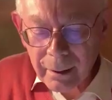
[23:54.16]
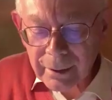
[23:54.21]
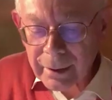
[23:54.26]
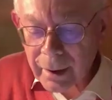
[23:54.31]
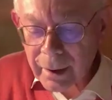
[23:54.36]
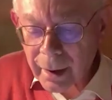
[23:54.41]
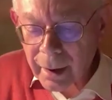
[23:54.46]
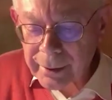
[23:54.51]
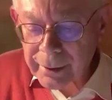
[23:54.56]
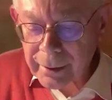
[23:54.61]

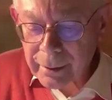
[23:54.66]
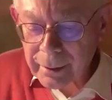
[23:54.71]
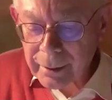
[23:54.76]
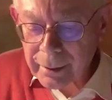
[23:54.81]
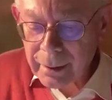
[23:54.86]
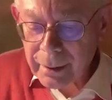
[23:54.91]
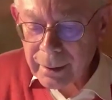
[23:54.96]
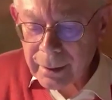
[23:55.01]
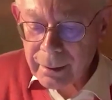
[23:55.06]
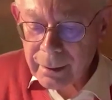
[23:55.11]
Regarding
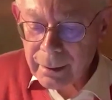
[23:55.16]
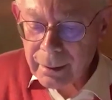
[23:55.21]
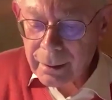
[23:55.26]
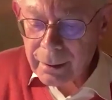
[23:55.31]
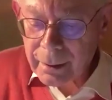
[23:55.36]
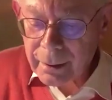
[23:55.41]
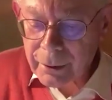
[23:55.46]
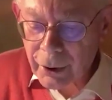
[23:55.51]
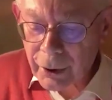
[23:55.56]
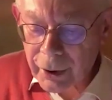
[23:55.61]
the
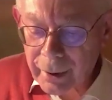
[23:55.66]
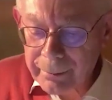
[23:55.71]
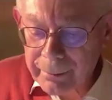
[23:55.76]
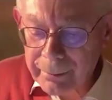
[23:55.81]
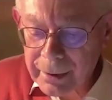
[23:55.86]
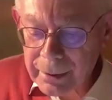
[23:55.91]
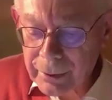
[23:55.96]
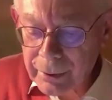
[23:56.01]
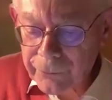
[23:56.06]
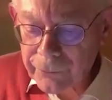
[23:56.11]

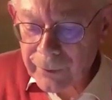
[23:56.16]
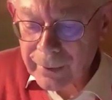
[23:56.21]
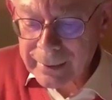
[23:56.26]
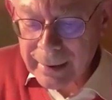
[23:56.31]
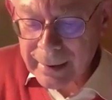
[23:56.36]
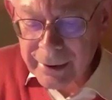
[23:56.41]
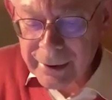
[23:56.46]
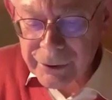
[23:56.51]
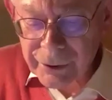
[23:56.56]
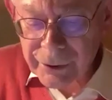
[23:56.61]
economy, the
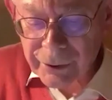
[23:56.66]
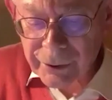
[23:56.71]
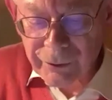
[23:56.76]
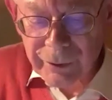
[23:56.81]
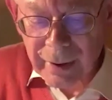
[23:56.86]
financial